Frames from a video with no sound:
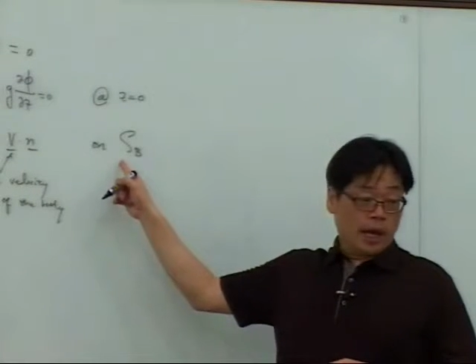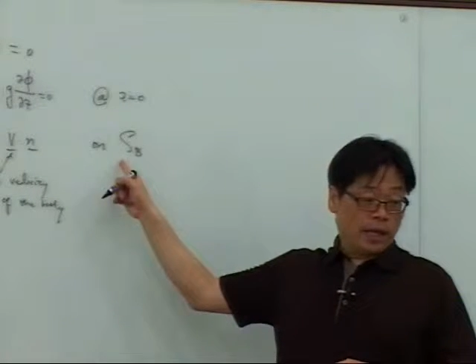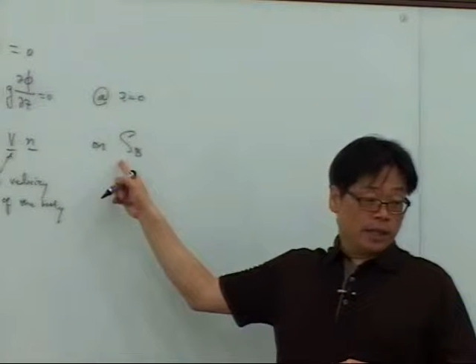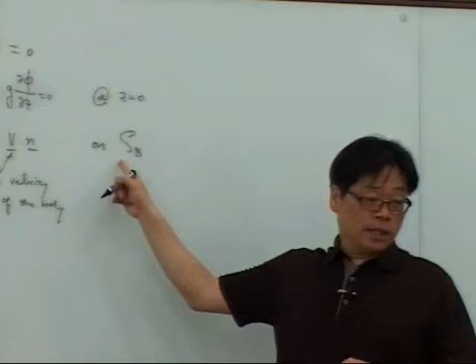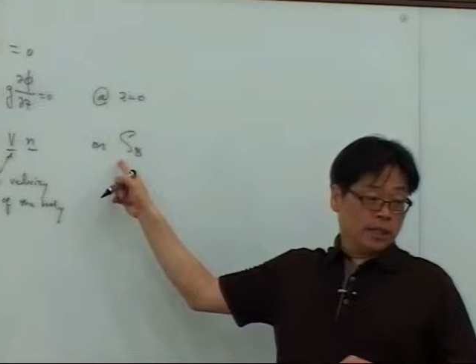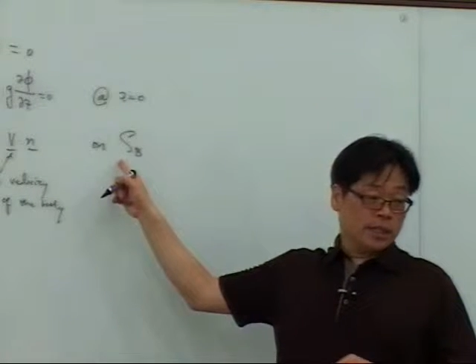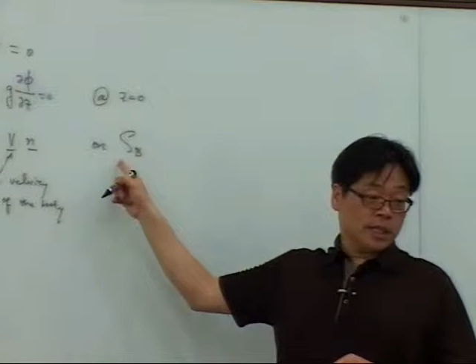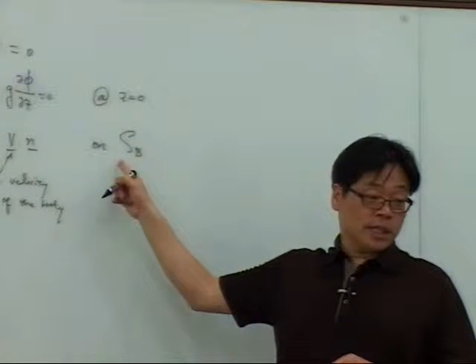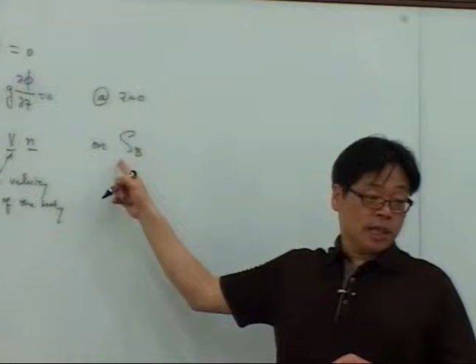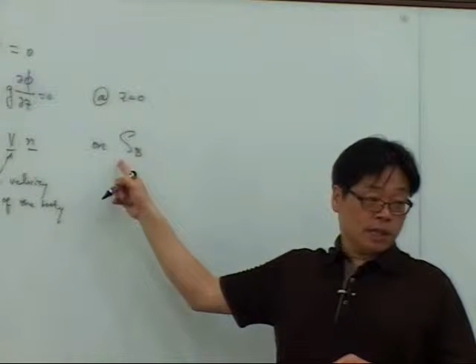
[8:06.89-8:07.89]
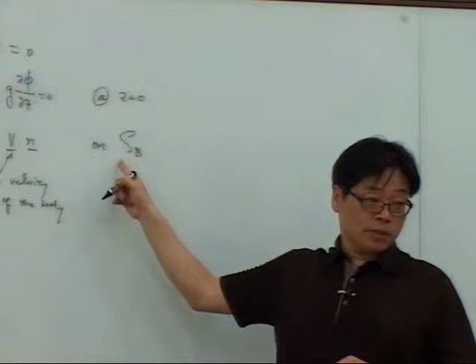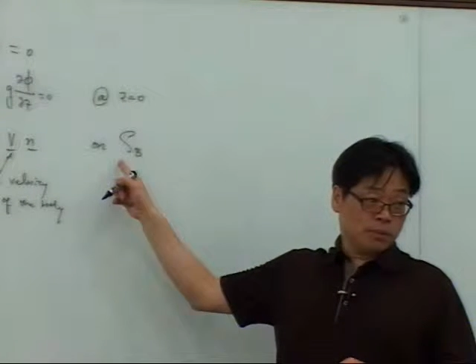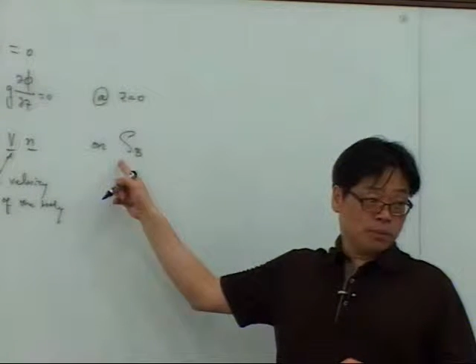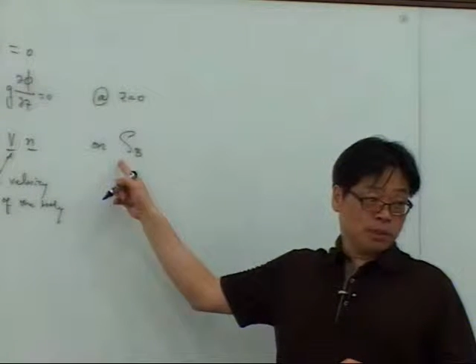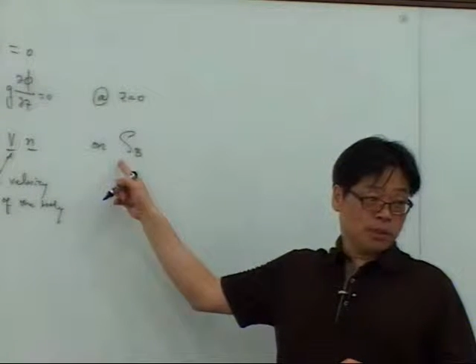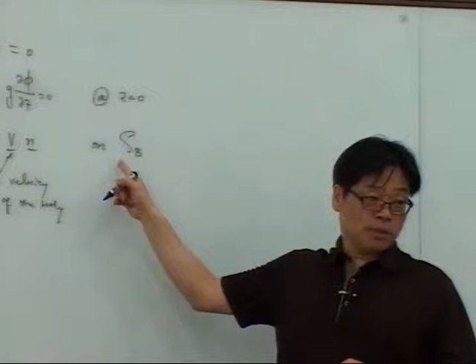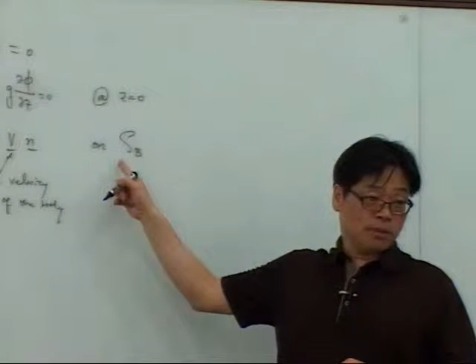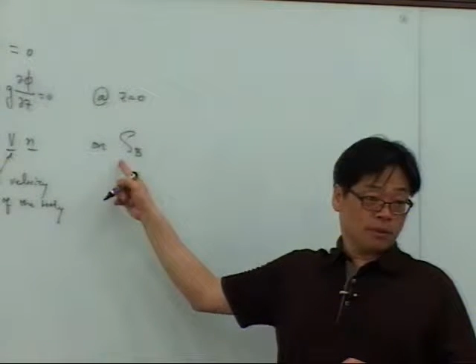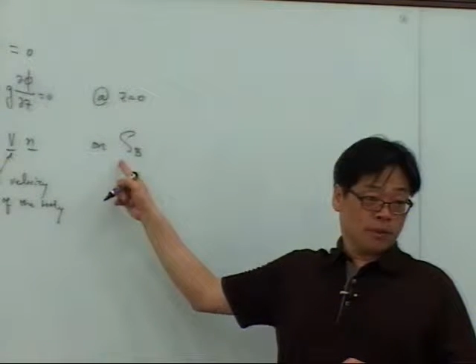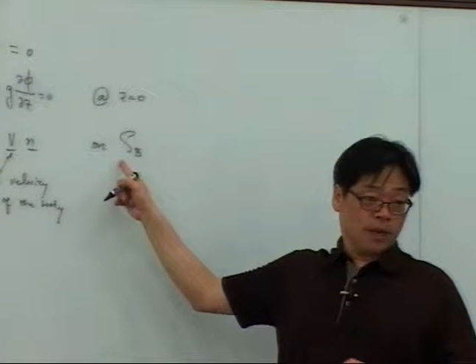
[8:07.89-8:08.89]
at the instantaneous position
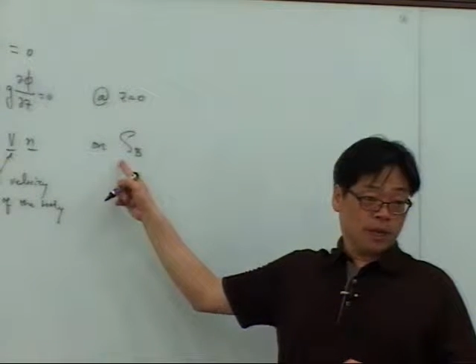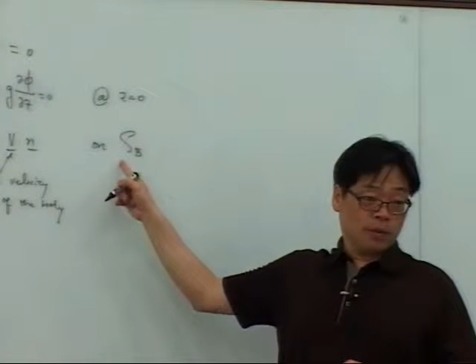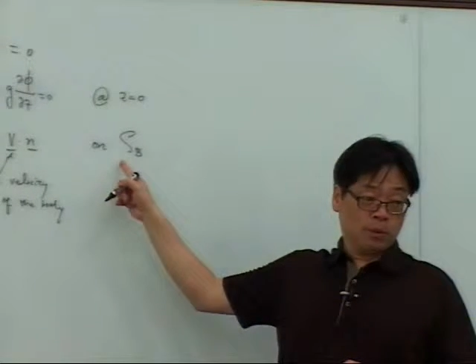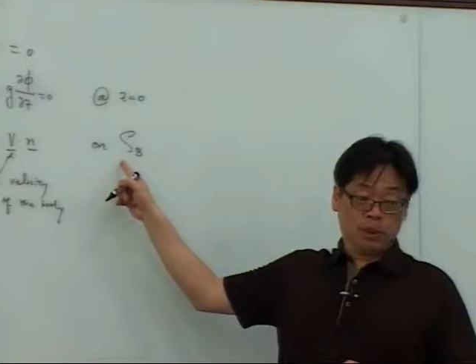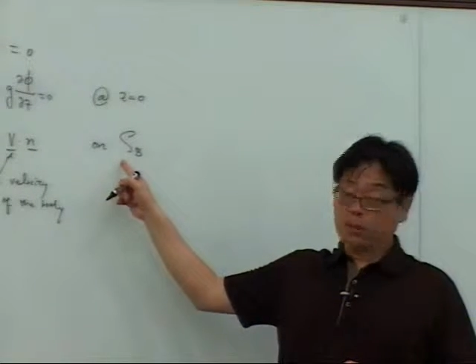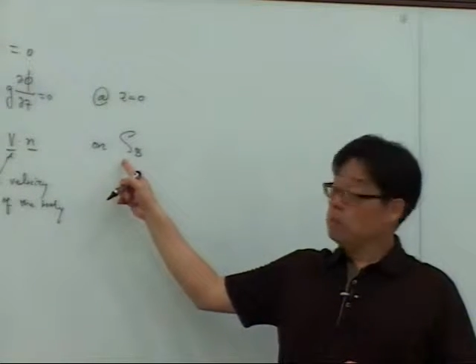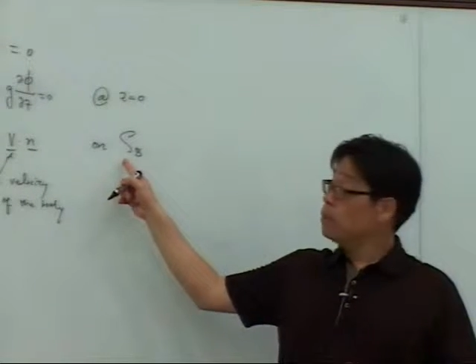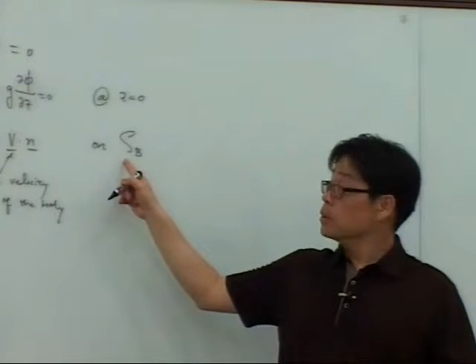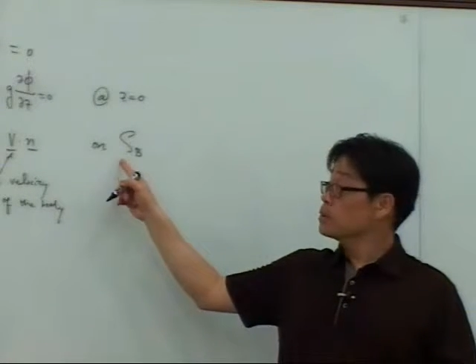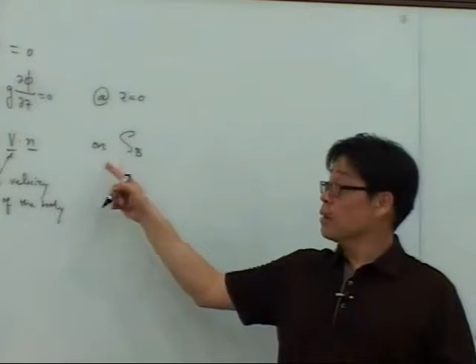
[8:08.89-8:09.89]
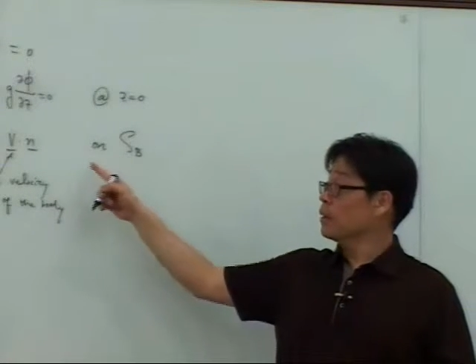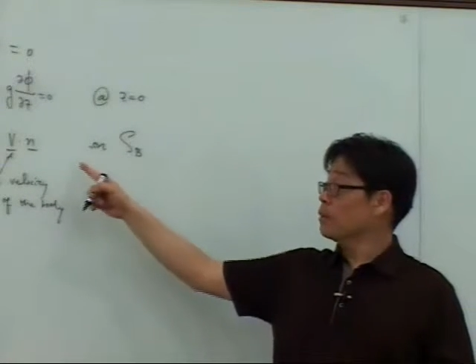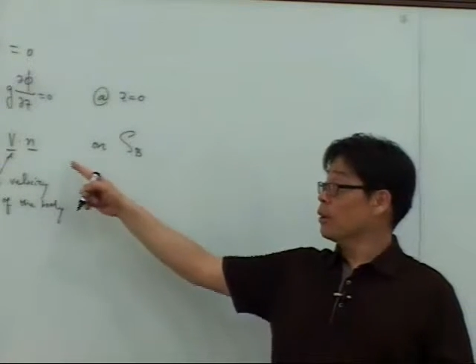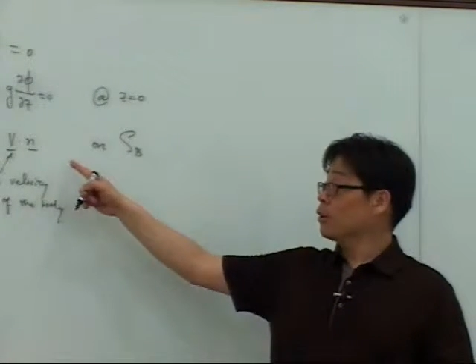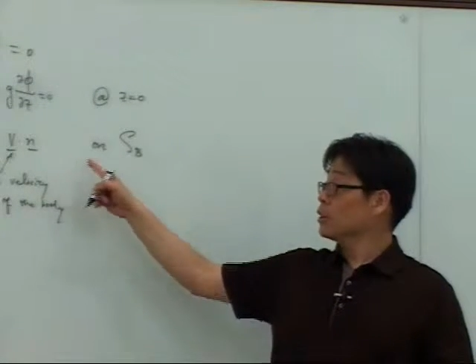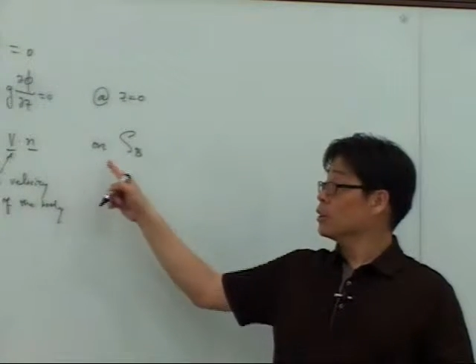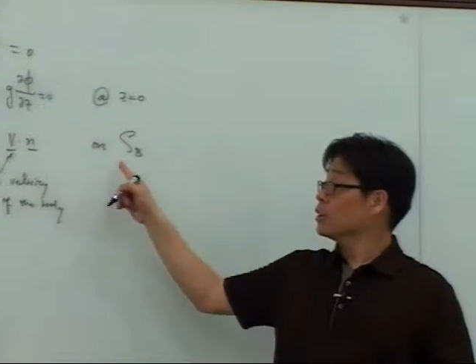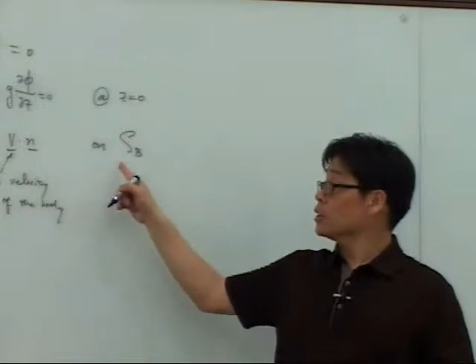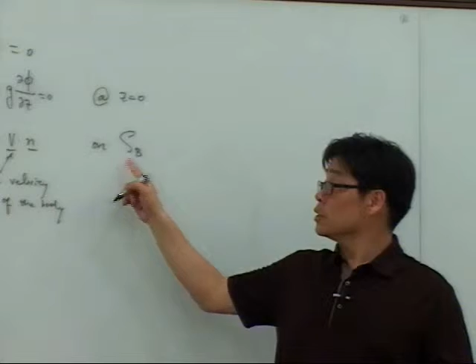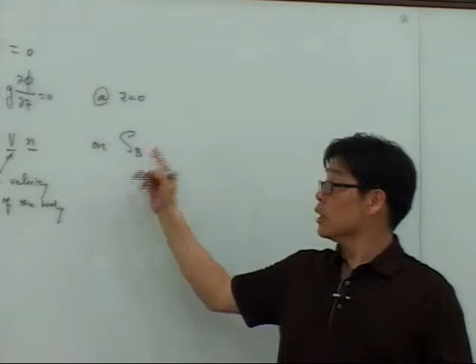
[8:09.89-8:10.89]
of the body, we impose body boundary
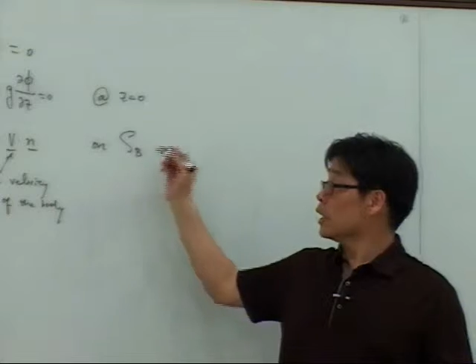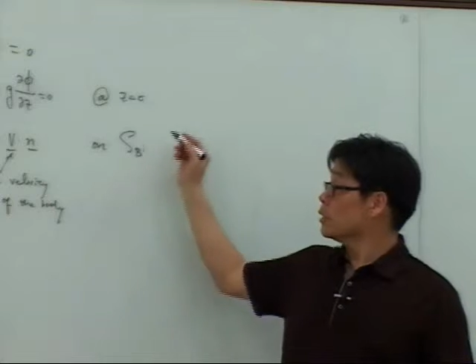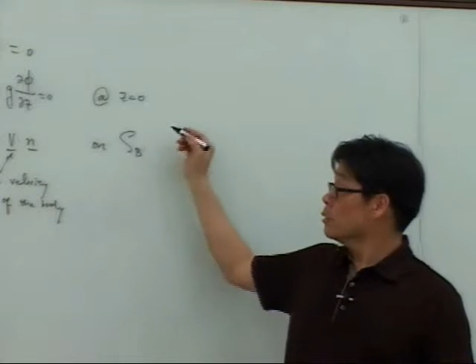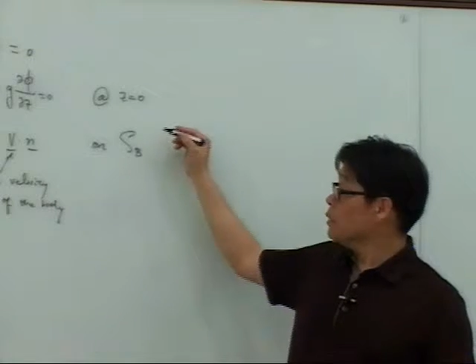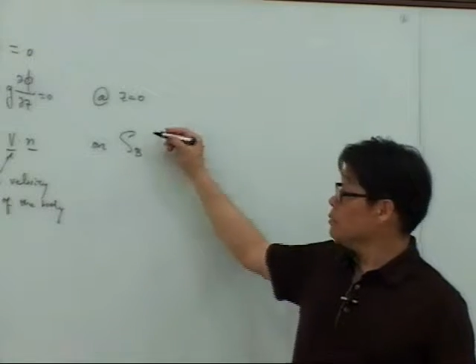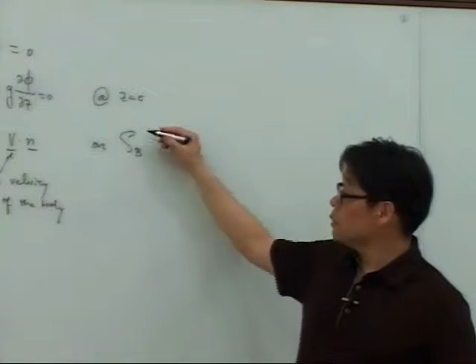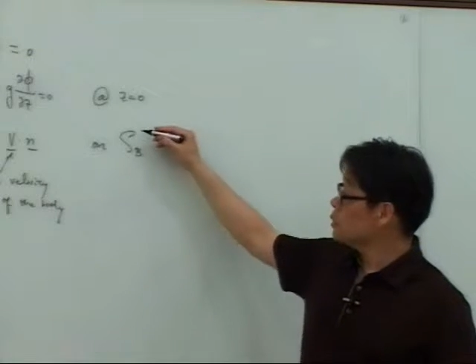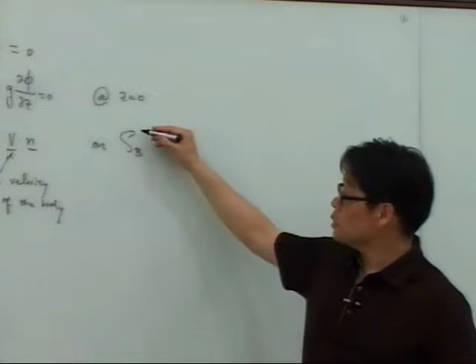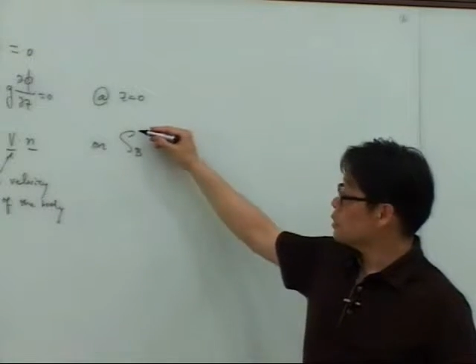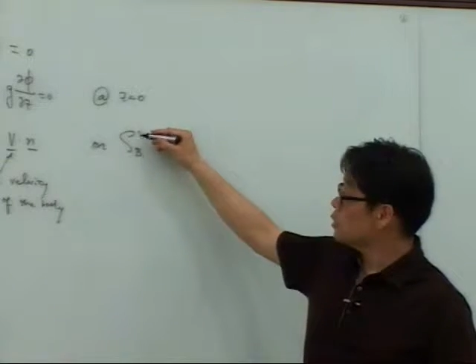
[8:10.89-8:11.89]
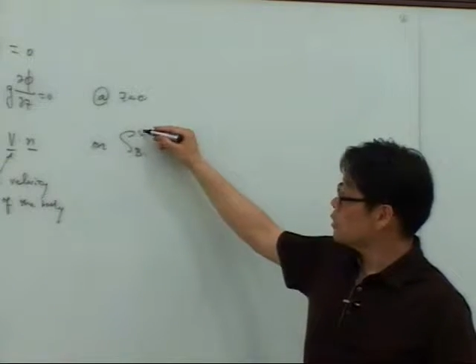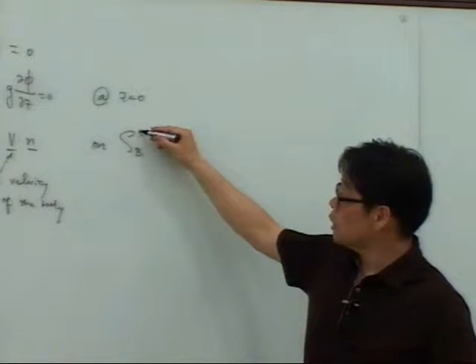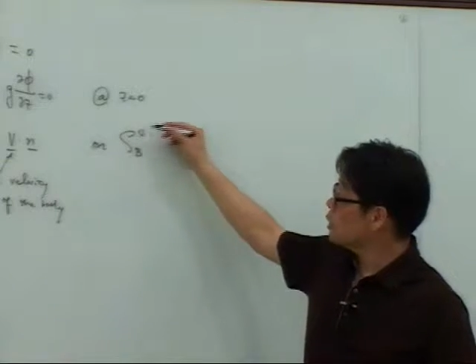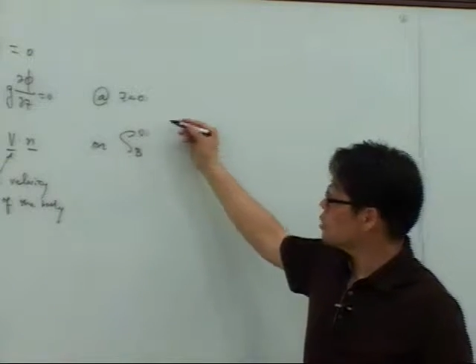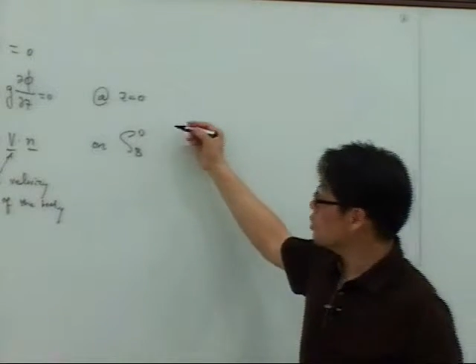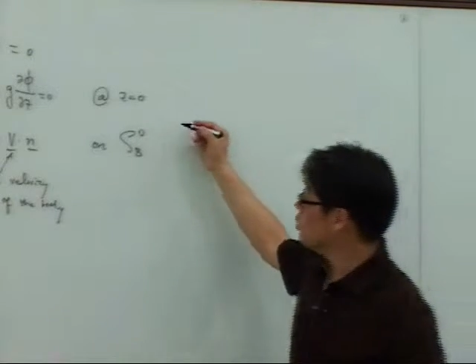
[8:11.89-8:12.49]
condition at the mean position. Okay,